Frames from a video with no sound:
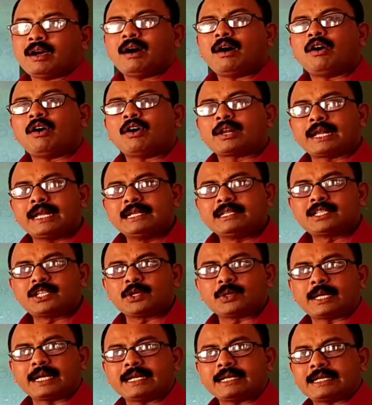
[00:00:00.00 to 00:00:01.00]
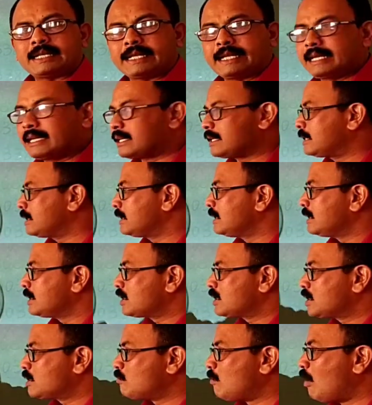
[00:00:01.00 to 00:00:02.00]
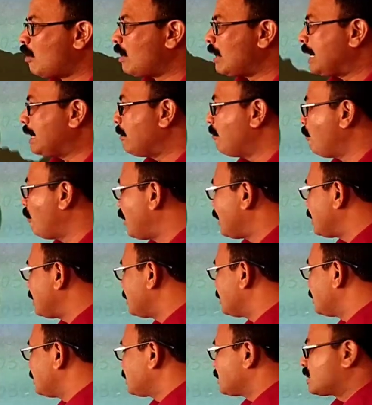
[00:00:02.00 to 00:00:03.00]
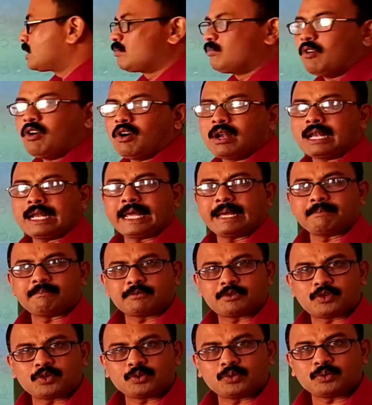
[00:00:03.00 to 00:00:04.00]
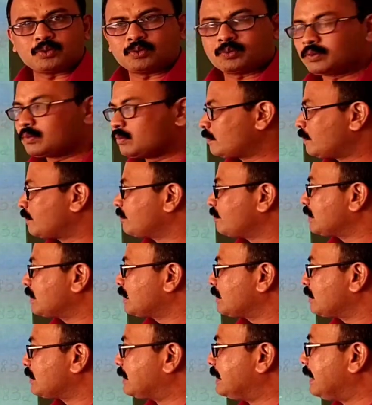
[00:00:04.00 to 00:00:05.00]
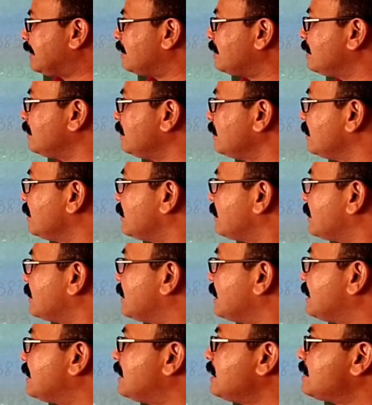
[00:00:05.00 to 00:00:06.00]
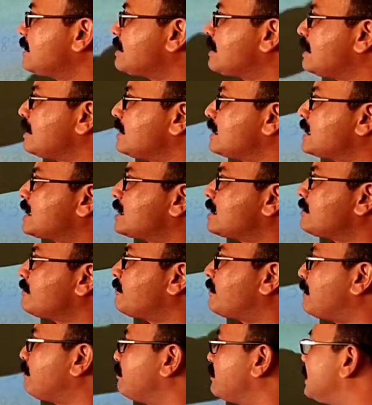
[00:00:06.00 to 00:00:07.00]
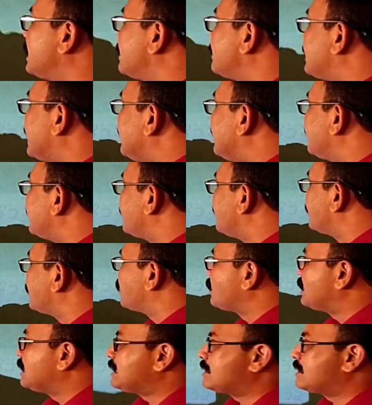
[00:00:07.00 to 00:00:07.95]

or else you can take small m1, small m2. Then the distance from the center to the